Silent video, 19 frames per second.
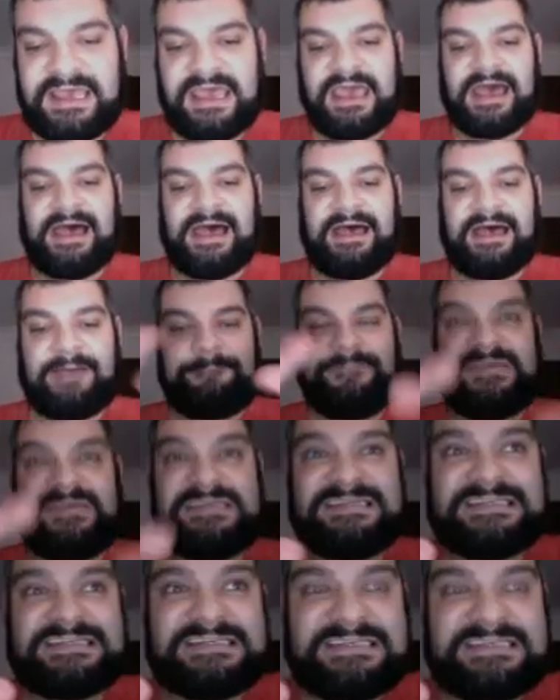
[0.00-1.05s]
a
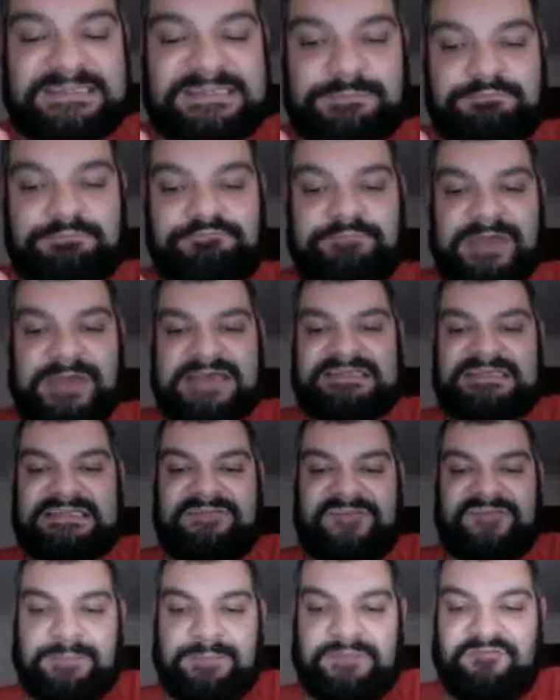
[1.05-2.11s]
business must
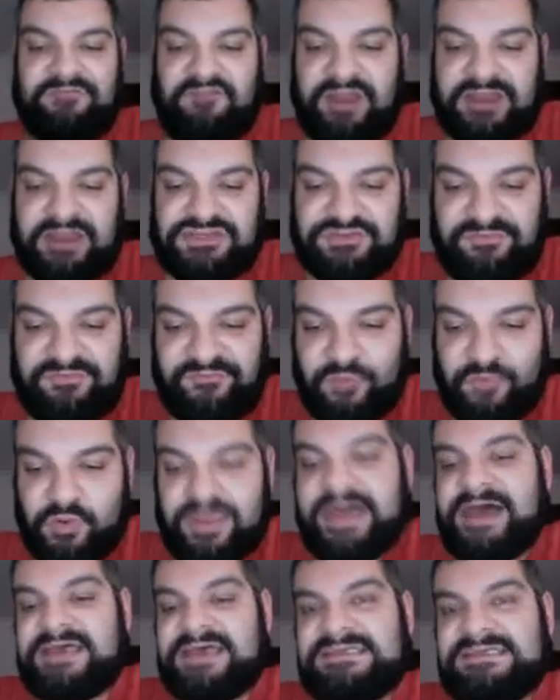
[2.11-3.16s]
develop a financial
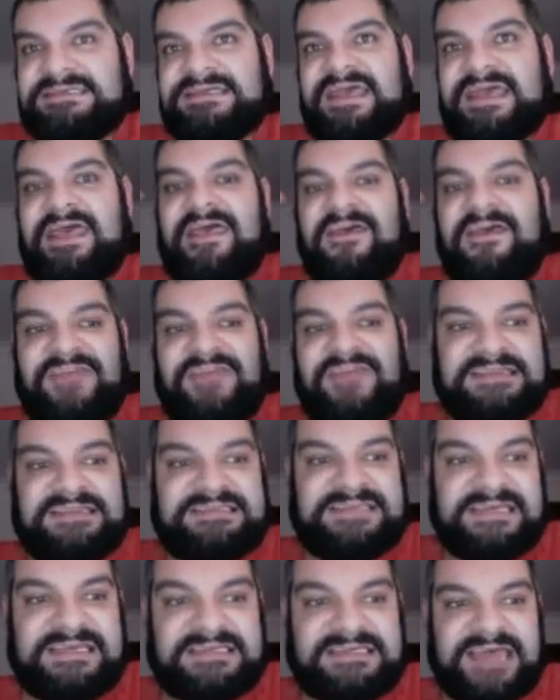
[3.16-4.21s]
forecast that
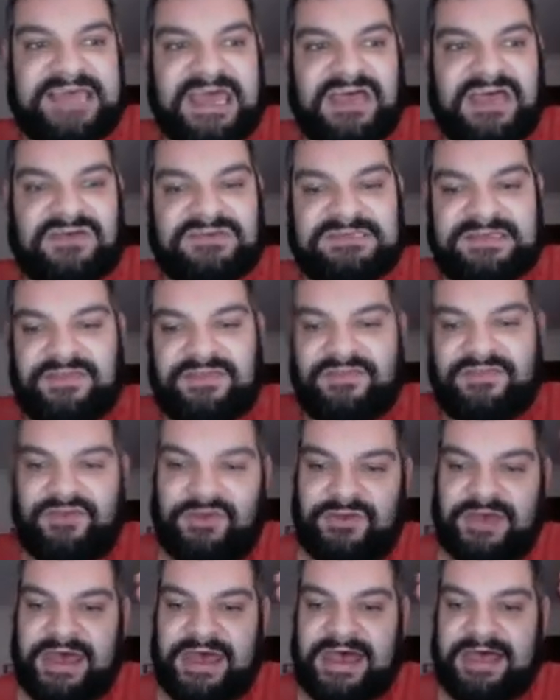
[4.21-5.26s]
details
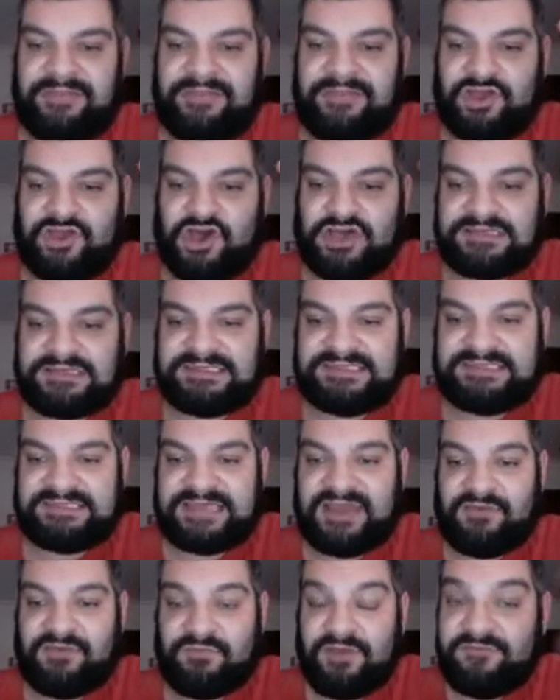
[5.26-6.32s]
the costs
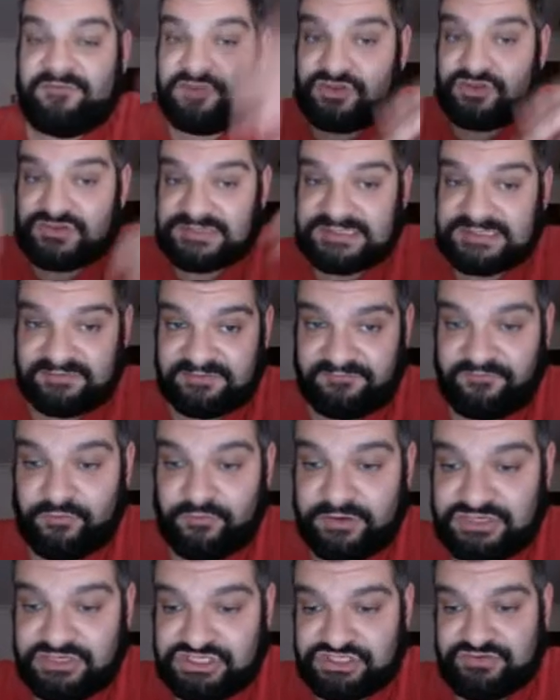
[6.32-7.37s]
and revenues
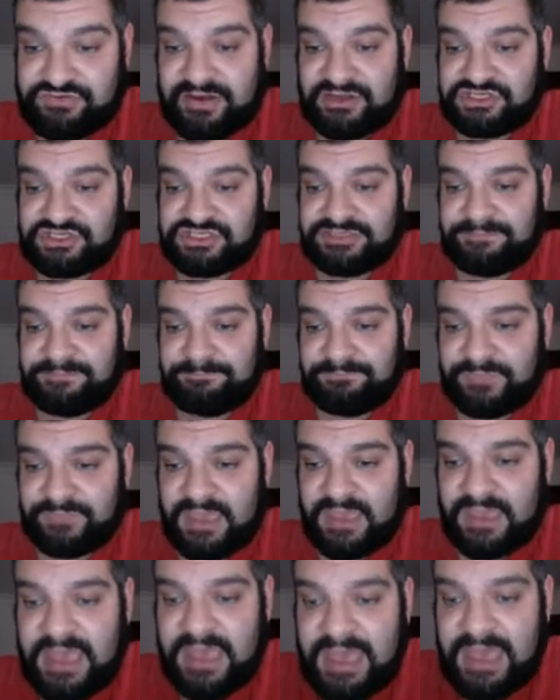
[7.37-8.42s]
for each strategy.
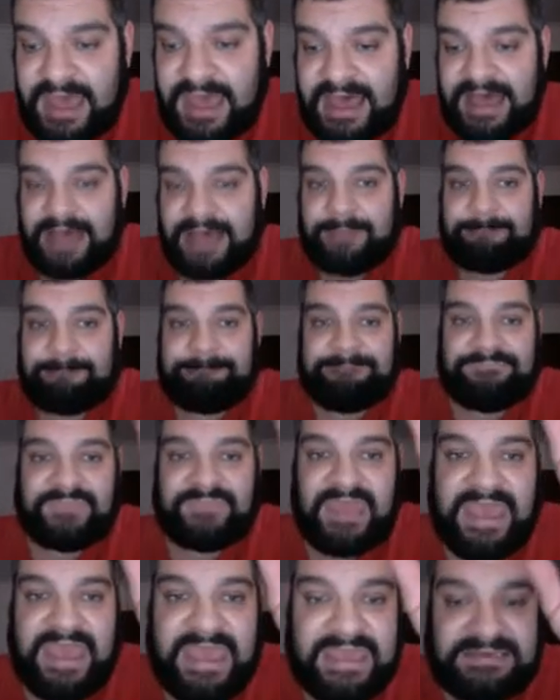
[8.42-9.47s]

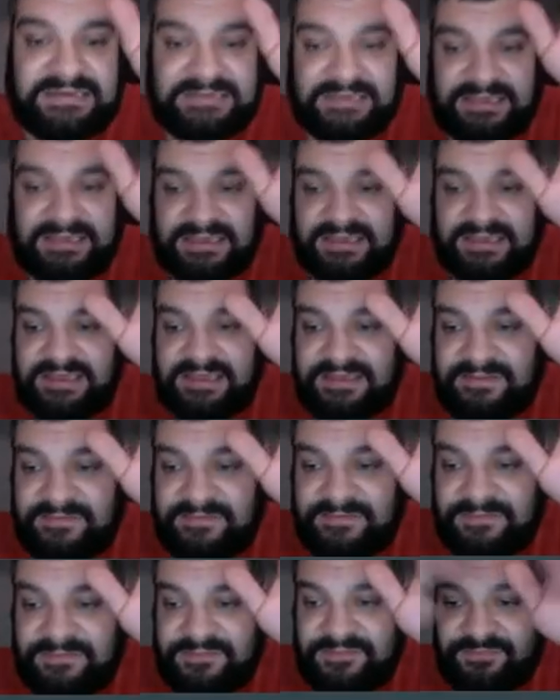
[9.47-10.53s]
And
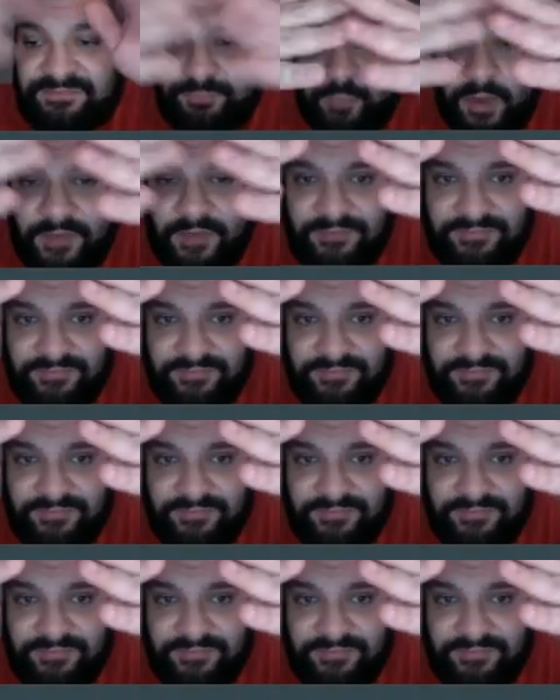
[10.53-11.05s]
what